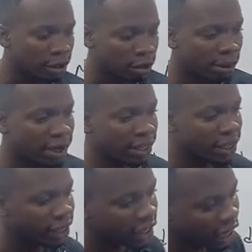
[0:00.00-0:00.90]

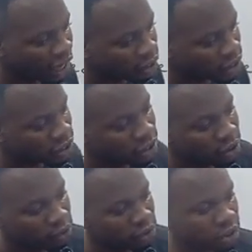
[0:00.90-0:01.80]
Normally in IT,
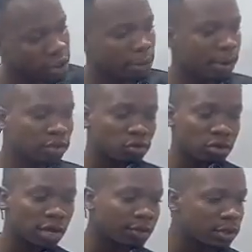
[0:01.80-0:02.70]
we think about
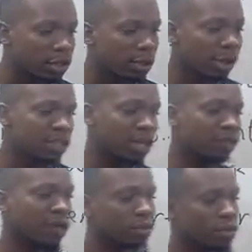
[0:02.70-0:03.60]
user, we think about
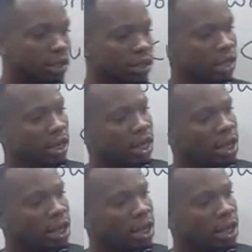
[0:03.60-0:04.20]
servers, we think